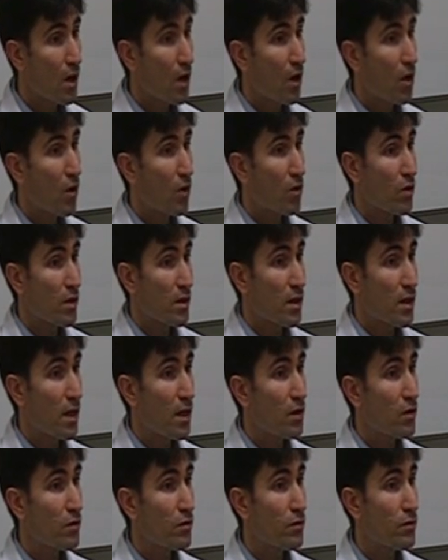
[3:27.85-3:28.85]
or in
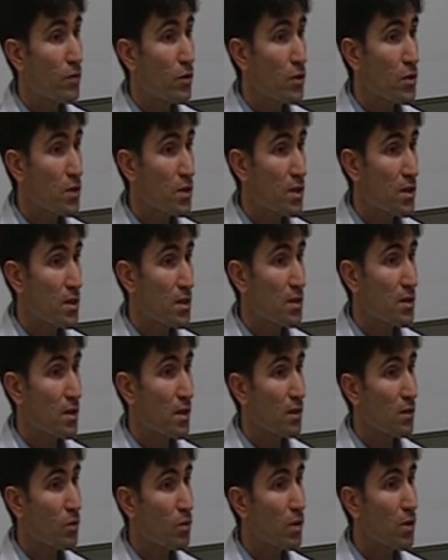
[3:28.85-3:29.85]
kind of verses
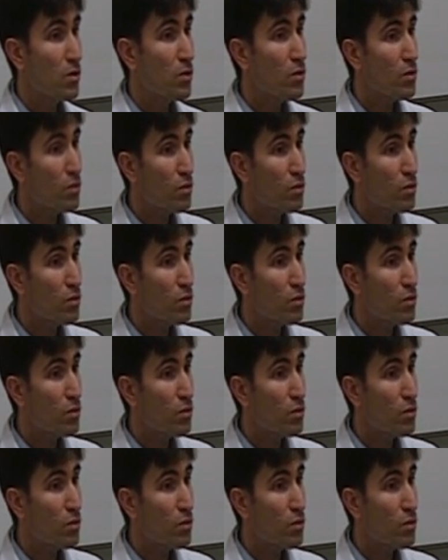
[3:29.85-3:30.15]
that when you